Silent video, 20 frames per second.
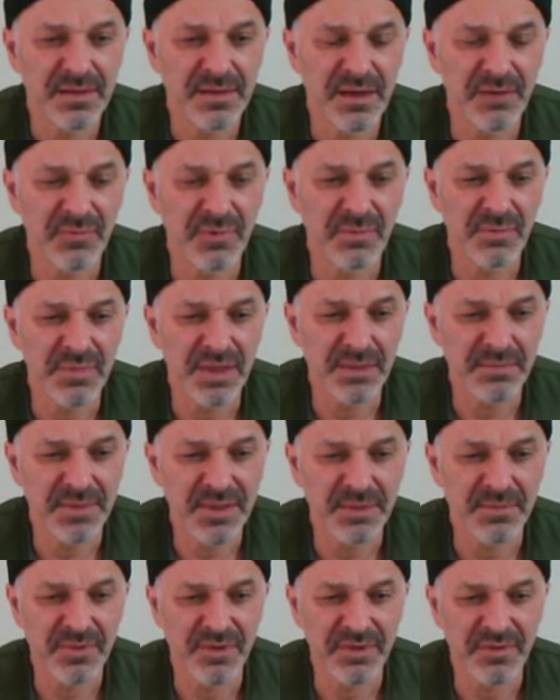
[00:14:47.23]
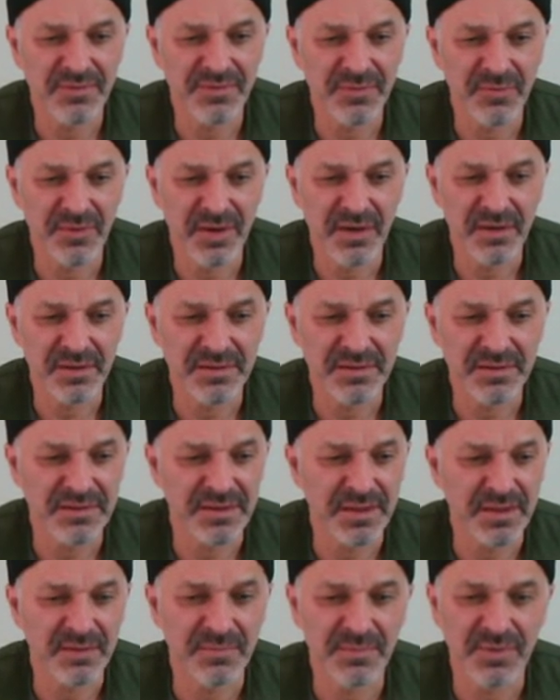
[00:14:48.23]
I wouldn't blame the community for wanting to
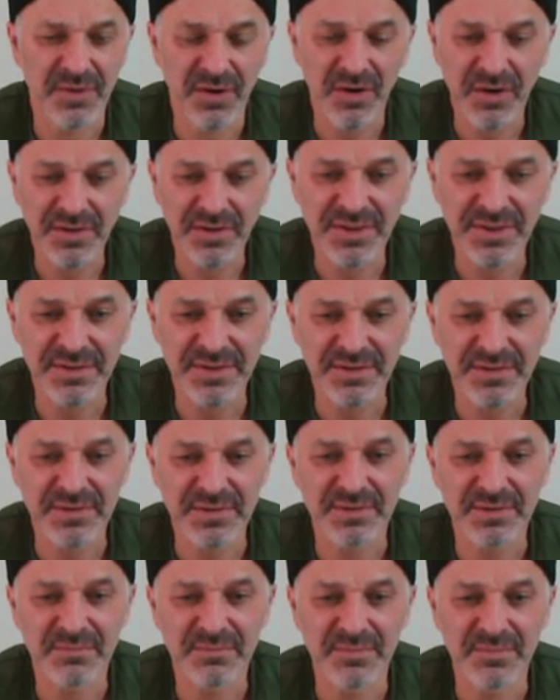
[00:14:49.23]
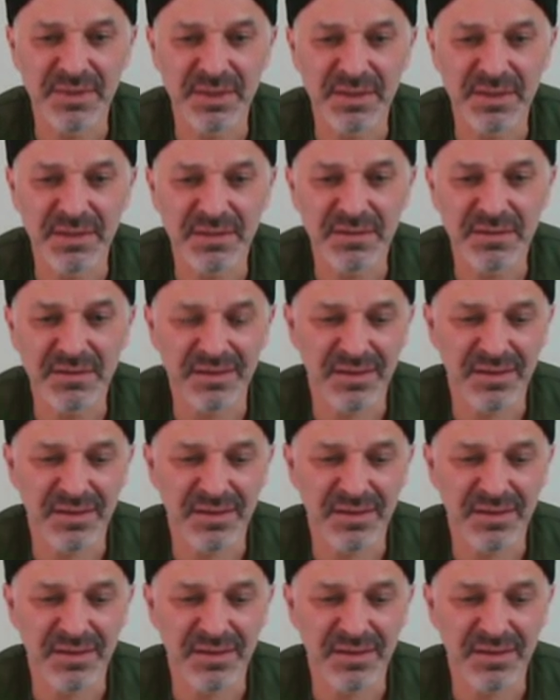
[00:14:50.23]
take precautions, but